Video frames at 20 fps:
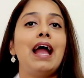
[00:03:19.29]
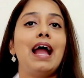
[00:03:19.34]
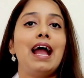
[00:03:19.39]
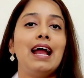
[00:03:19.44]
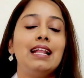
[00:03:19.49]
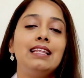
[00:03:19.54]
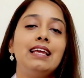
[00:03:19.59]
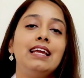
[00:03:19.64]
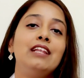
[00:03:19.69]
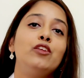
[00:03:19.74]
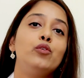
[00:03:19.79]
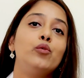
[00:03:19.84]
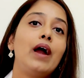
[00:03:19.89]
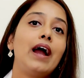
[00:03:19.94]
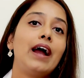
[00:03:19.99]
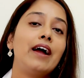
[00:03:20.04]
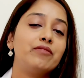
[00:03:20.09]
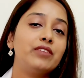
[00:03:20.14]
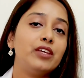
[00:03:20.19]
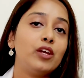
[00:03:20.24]
and then you
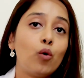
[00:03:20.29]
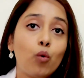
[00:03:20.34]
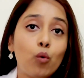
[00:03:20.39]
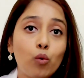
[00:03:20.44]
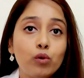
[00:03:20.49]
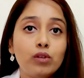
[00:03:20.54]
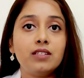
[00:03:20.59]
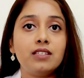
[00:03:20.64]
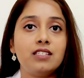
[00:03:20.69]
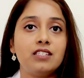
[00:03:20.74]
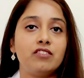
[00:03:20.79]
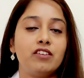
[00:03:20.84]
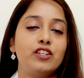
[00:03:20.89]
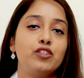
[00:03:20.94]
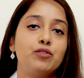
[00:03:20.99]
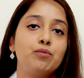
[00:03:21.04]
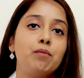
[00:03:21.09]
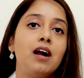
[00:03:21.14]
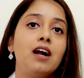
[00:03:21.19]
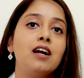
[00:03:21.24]
have the older
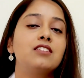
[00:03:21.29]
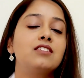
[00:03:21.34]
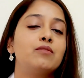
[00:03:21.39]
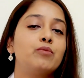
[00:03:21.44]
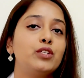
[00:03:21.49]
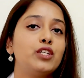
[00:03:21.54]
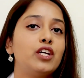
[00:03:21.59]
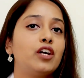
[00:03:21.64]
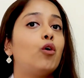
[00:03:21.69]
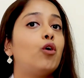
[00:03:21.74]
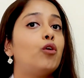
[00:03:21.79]
stretch marks which are